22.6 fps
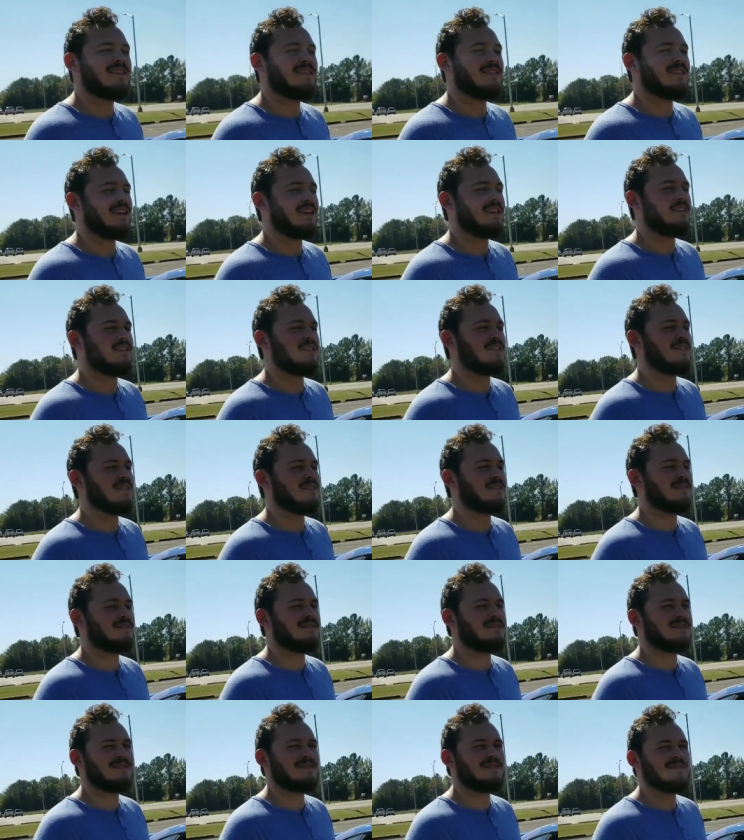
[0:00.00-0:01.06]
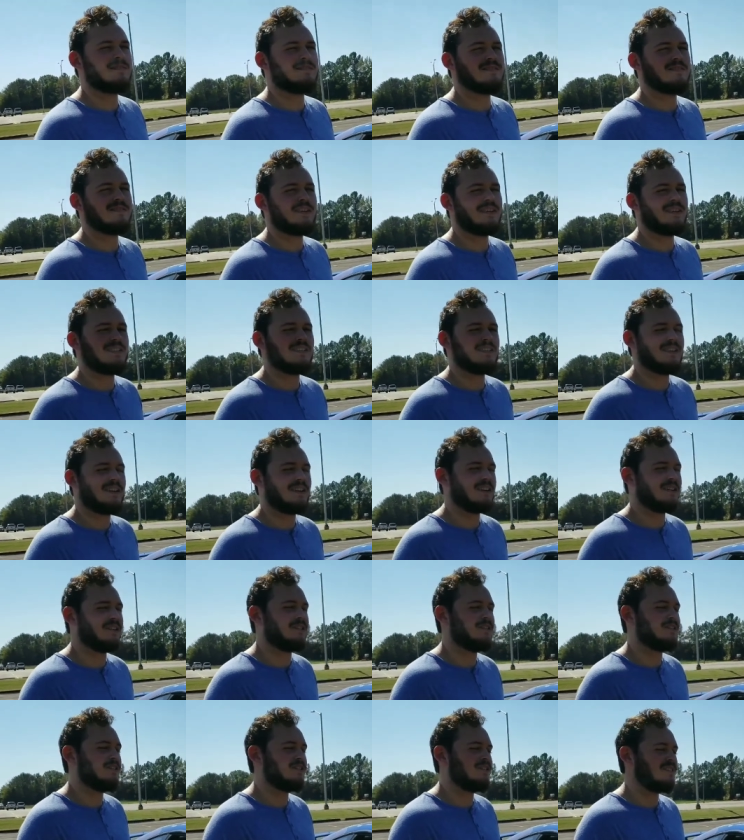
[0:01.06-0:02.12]
and uh, yeah, go on. Had
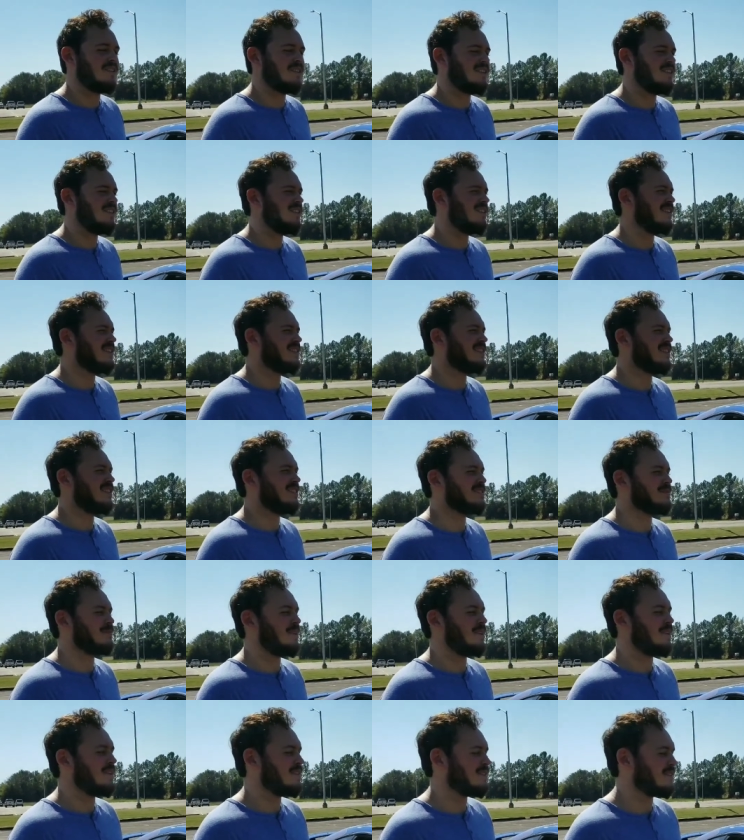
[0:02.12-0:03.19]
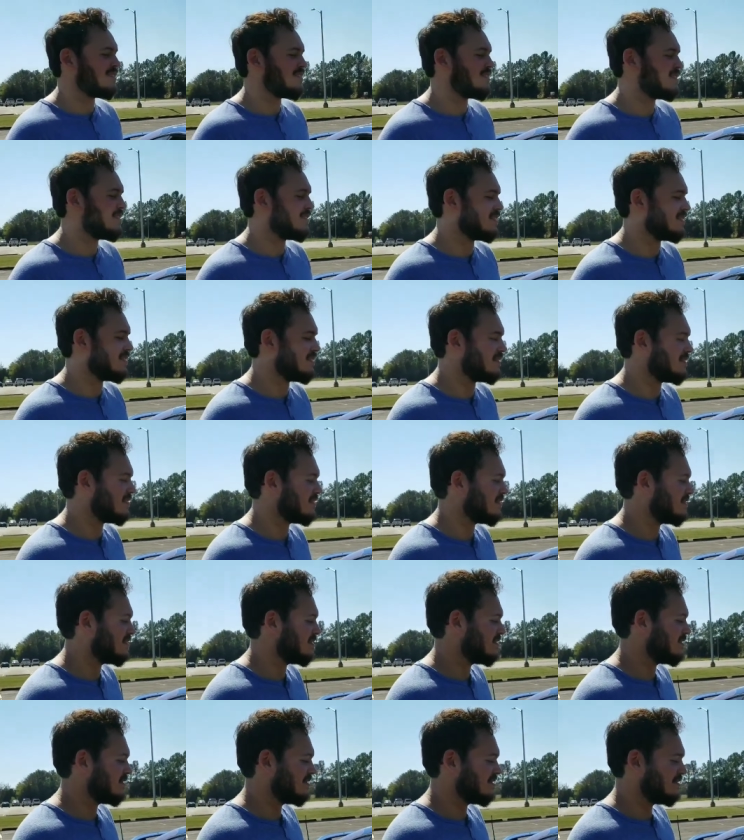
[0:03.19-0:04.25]
189,000 miles on it.
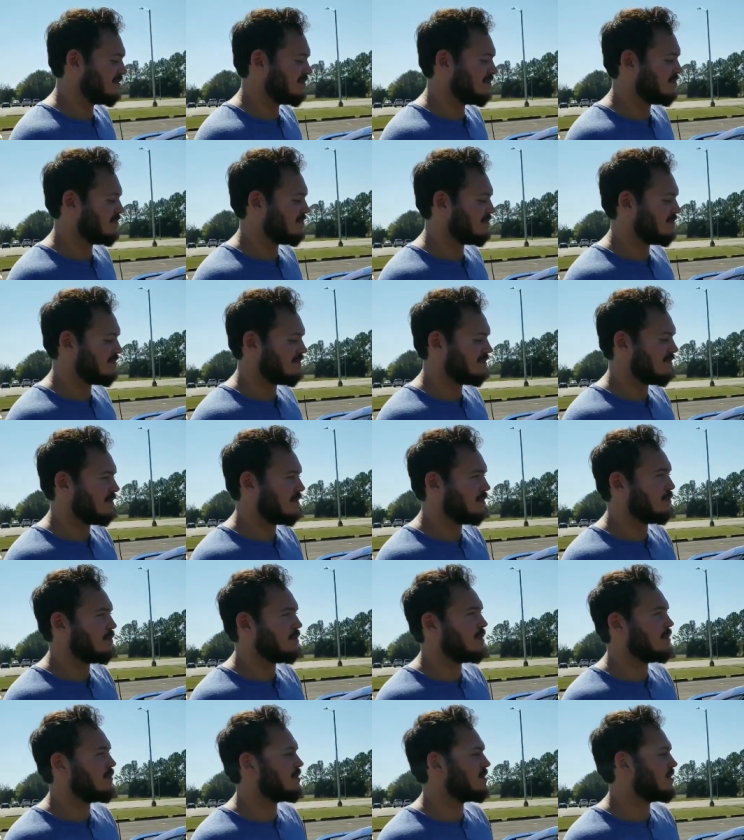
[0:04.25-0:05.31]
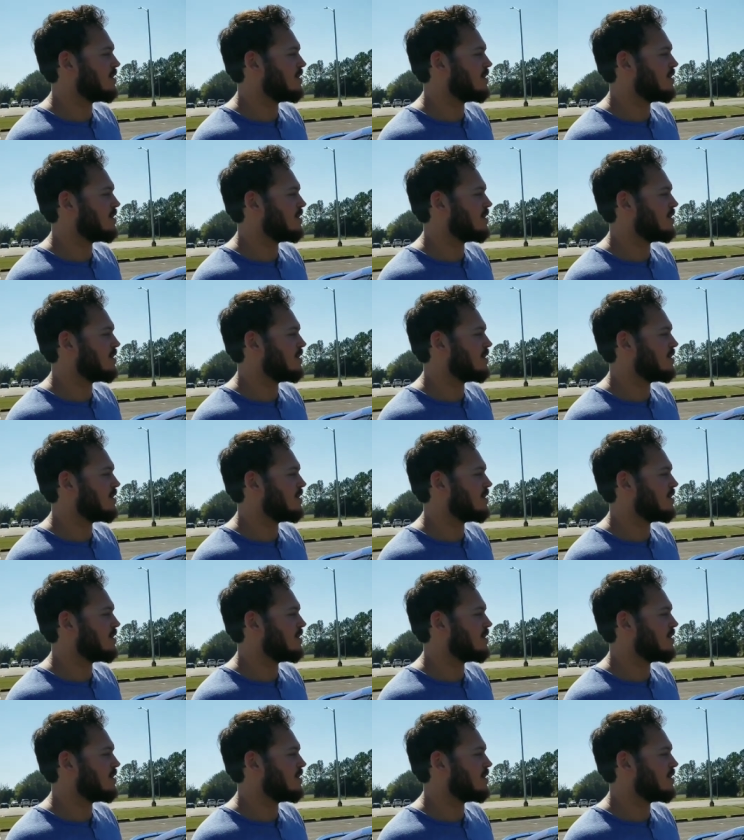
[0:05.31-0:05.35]
Been running ever